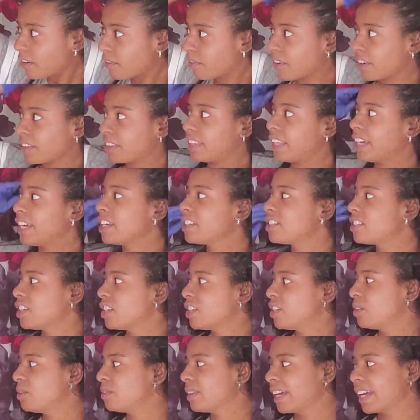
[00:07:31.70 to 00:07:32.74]
for things
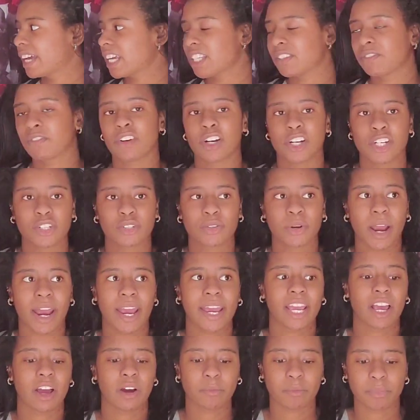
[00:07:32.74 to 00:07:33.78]
to do, like as far as
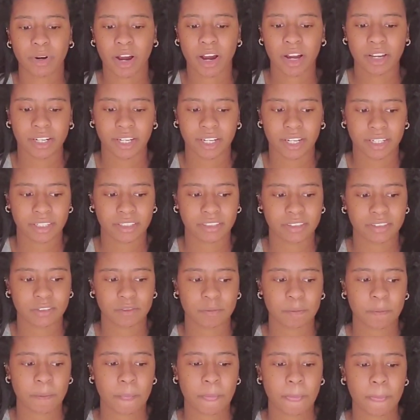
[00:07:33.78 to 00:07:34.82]
trying out products,
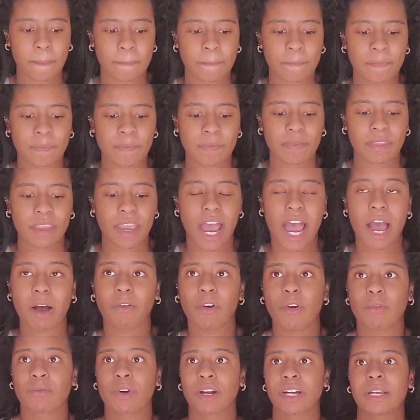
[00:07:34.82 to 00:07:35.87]
I
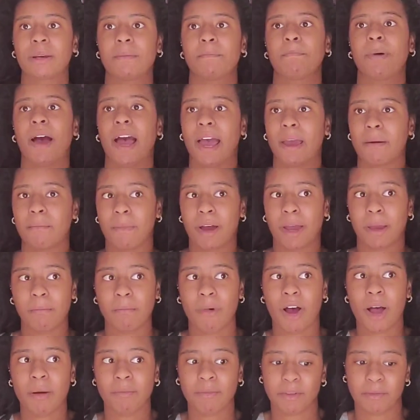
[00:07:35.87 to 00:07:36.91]
will run it by my
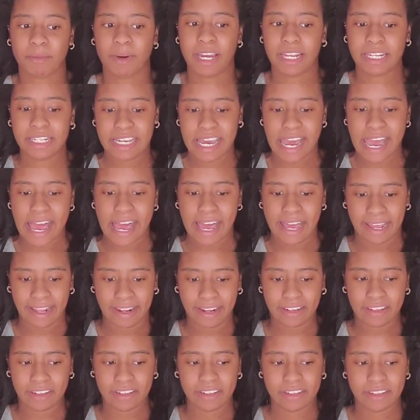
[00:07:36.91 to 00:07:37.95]
mom or my
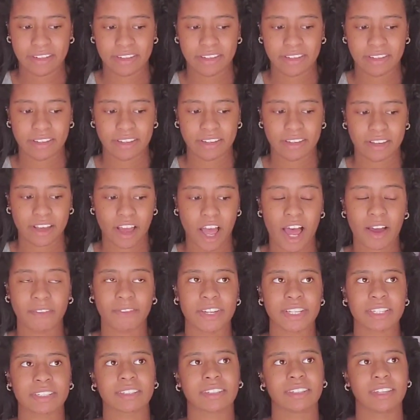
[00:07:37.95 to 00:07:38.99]
dad.
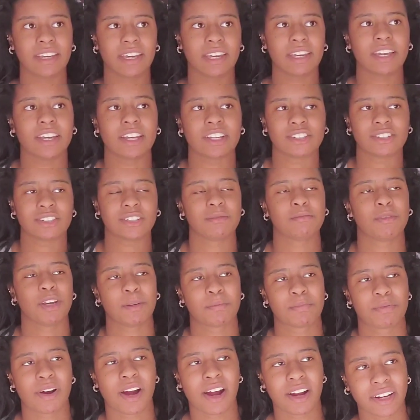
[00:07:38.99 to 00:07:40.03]
Obviously, it should be
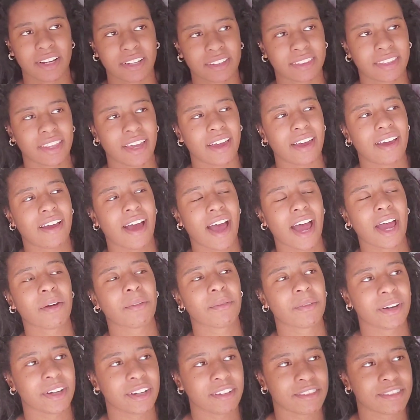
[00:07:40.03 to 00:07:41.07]
a product that I
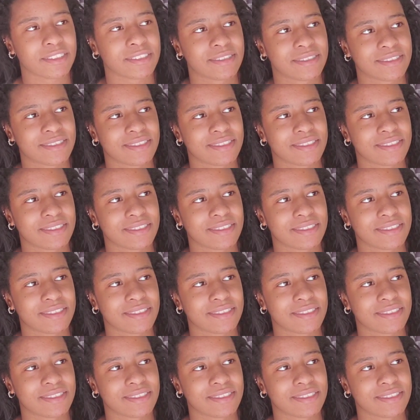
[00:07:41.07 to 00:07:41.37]
would